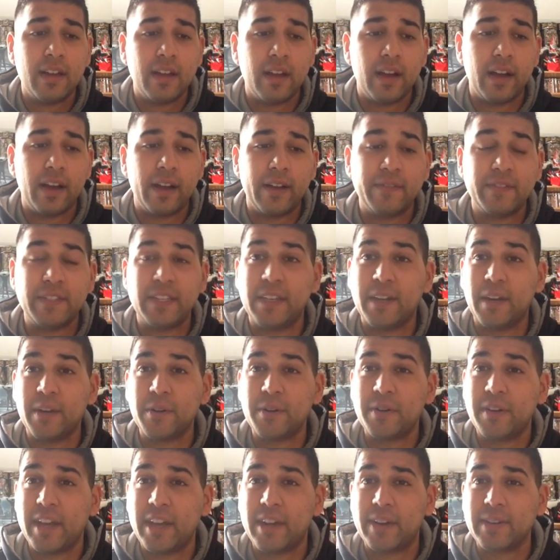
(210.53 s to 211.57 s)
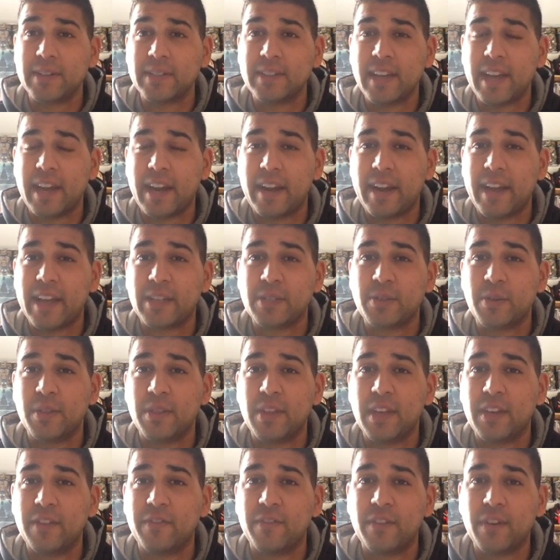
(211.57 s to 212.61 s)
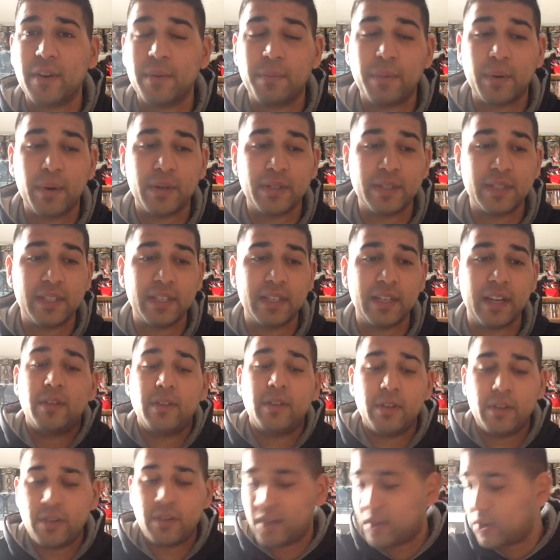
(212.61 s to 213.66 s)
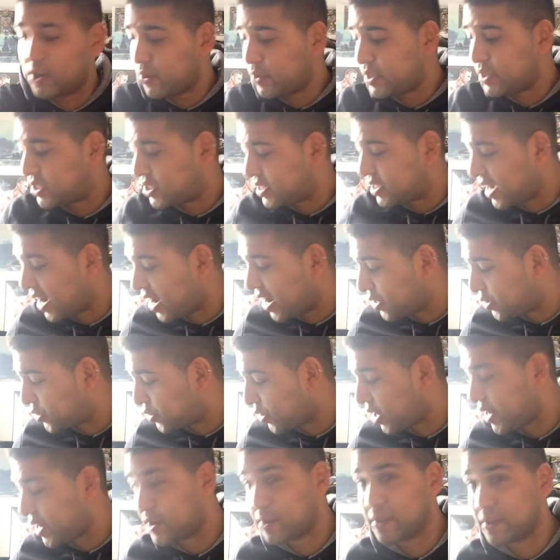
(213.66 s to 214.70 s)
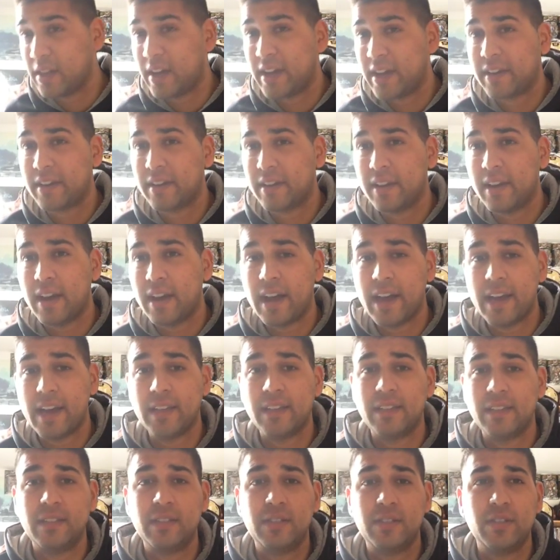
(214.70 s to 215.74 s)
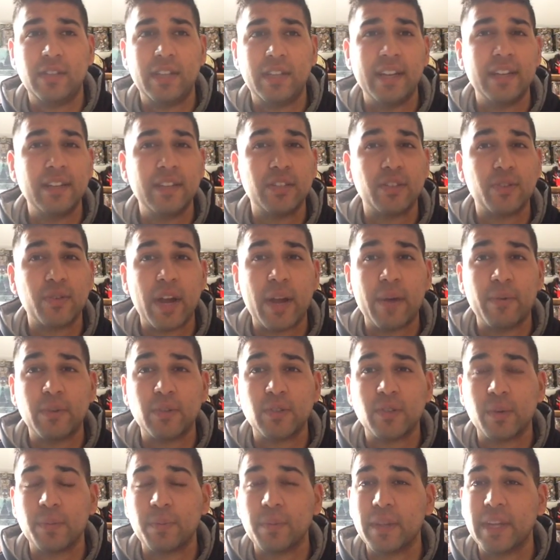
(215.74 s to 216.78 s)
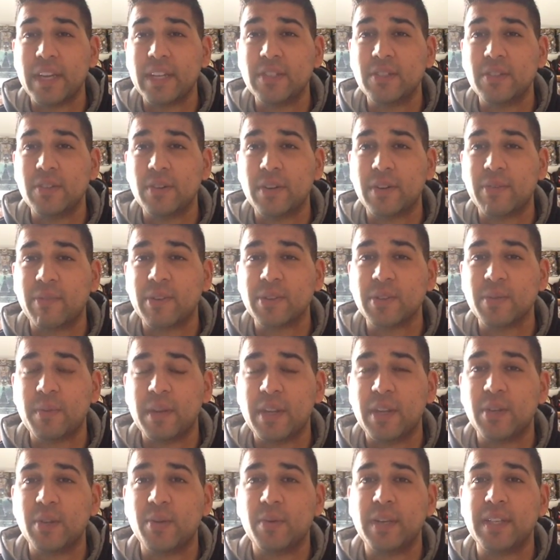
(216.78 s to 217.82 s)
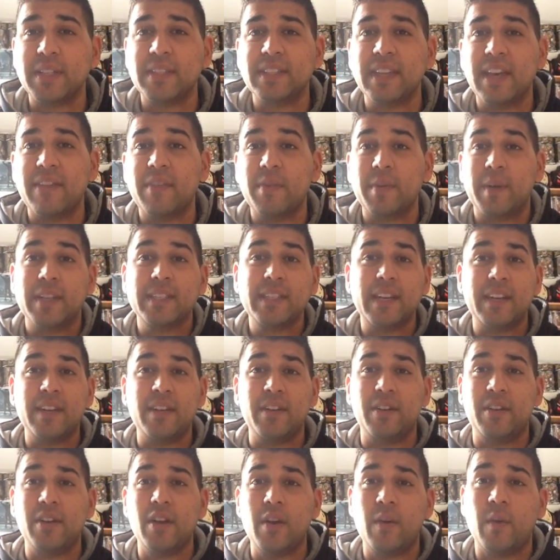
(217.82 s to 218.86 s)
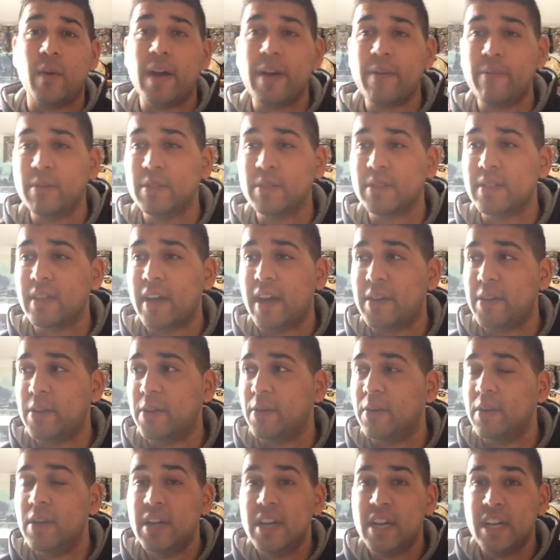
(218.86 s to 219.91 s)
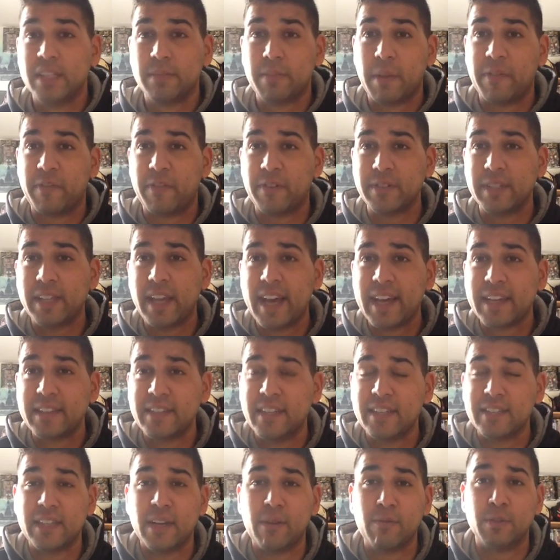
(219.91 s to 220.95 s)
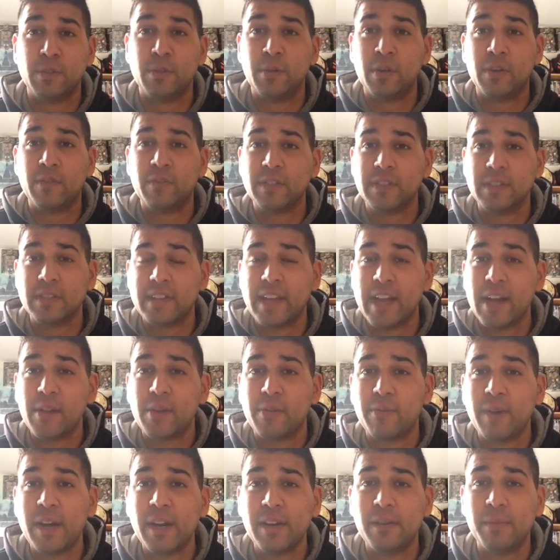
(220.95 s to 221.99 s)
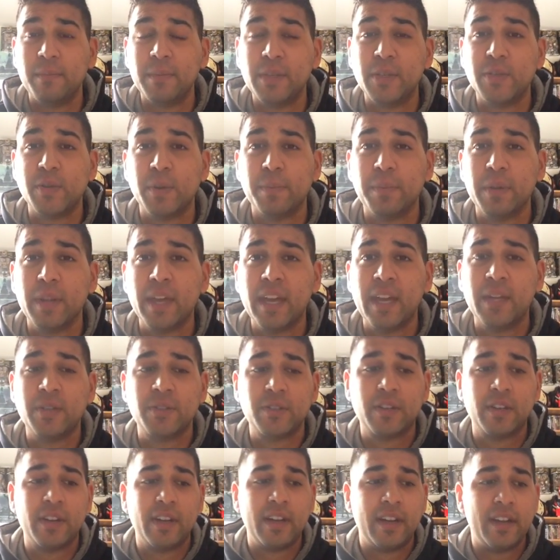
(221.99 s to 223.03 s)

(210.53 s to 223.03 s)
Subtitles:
I've seen Undertaker sign an extra thing for a person. You know, you can always try your luck. I didn't try with Triple H during WrestleMania 27 because I didn't know. I always thought, you know, it's my first AXXESS. I was nervous as hell, ready to meet Triple H.